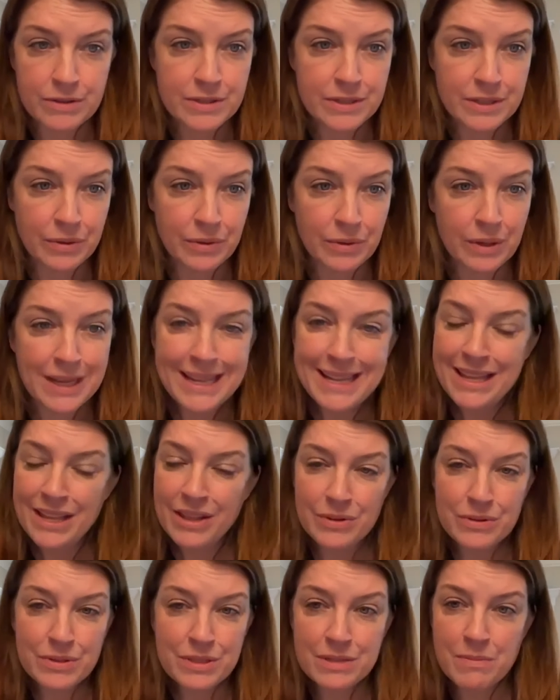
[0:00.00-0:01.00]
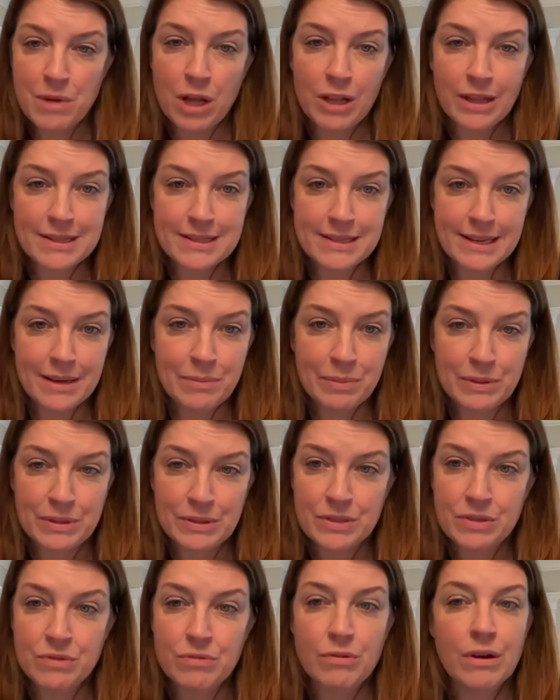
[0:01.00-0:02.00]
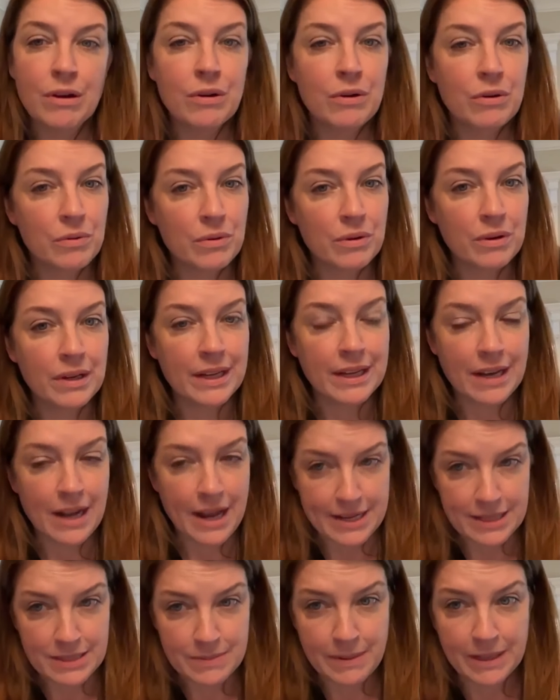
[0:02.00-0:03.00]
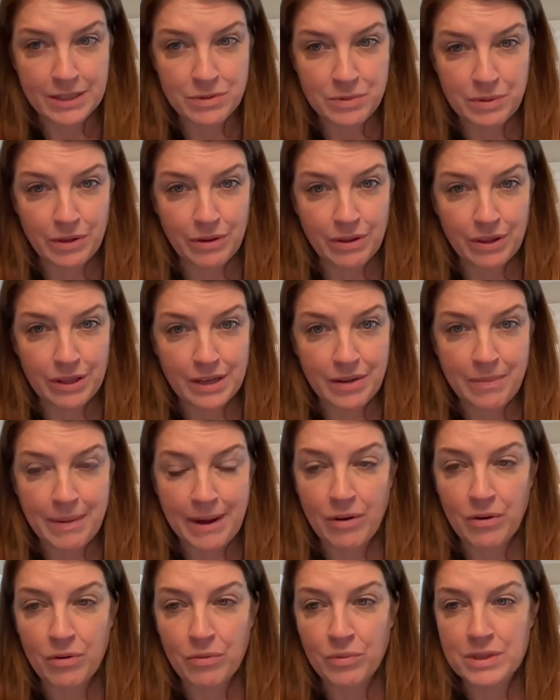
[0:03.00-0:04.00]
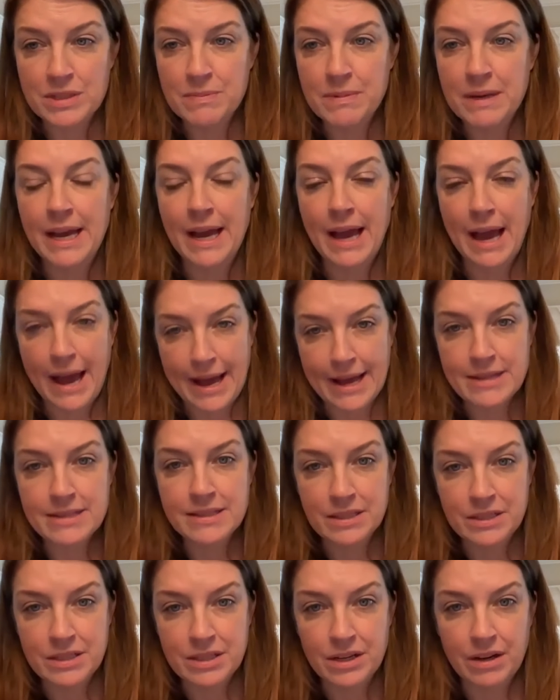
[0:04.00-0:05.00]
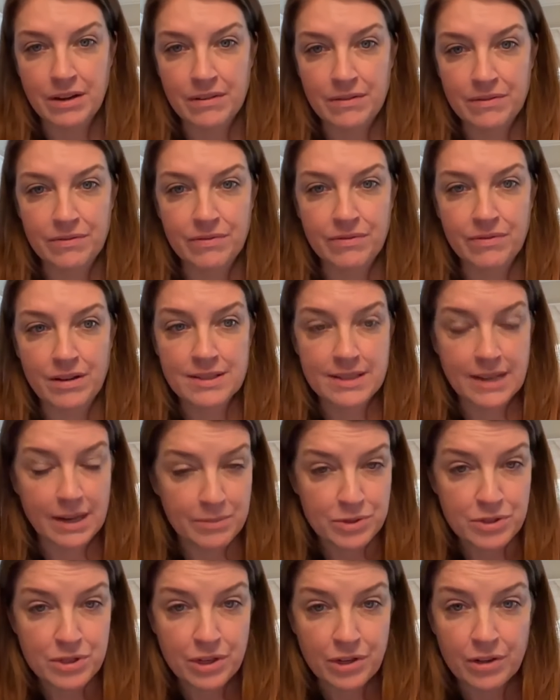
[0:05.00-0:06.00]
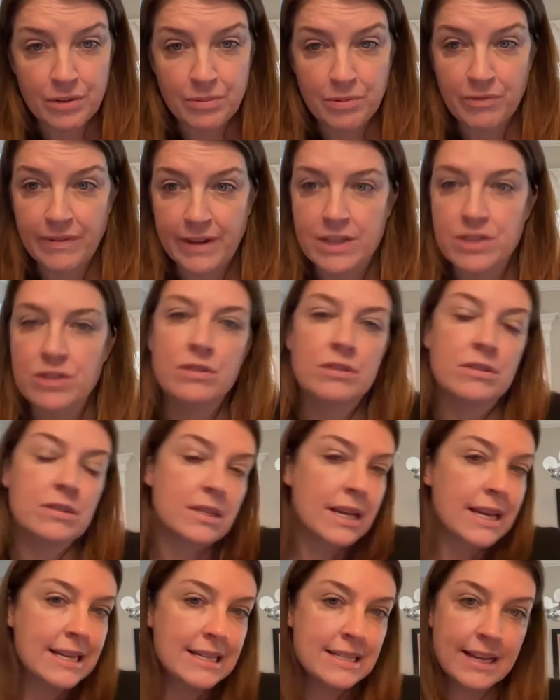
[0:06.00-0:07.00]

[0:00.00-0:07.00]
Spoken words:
So those small examples grow in aspect when you think about what's being asked of cybersecurity professionals,